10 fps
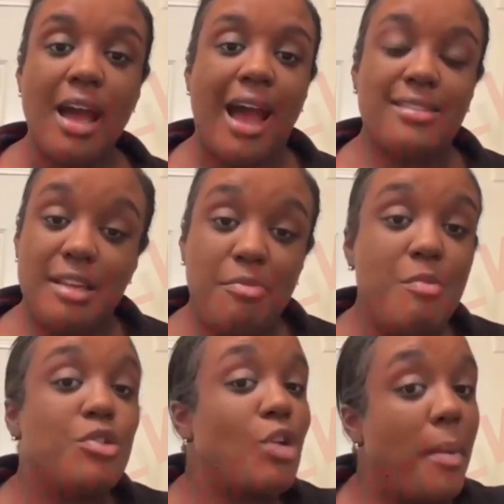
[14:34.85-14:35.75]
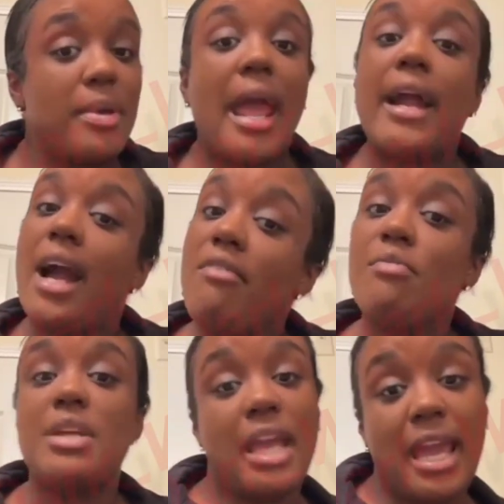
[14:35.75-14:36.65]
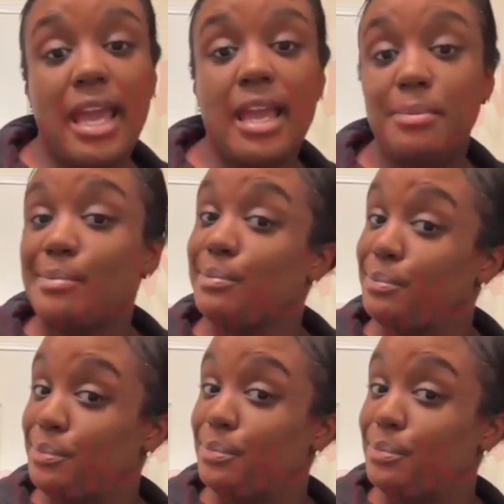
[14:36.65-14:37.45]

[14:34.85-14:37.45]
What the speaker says: I see people dropping that government name.